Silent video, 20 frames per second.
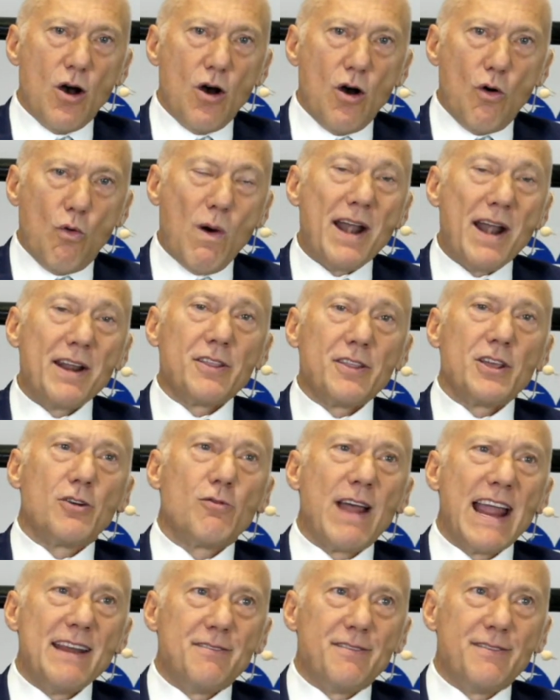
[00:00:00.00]
One of the
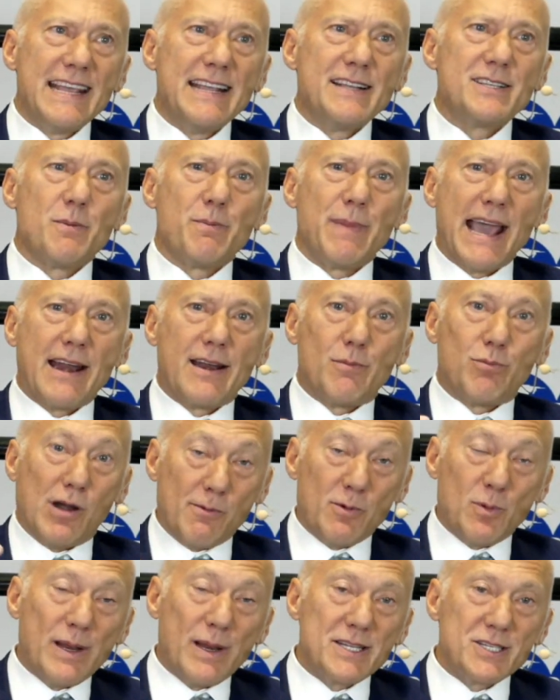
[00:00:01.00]
great things about a
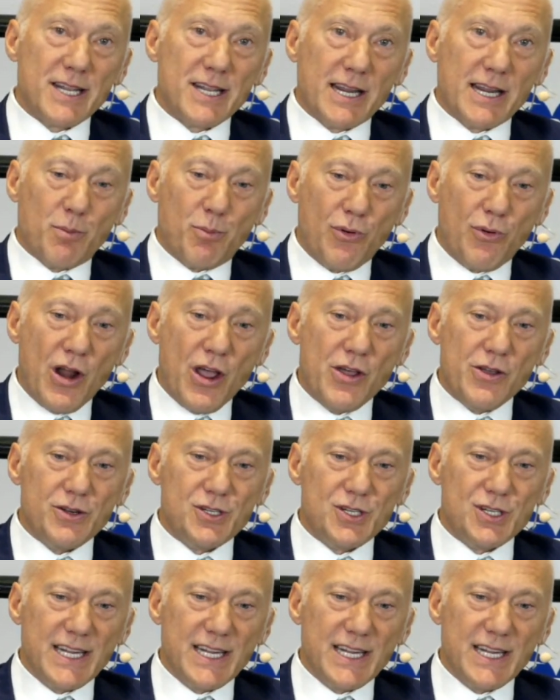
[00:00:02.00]
probabilistic approach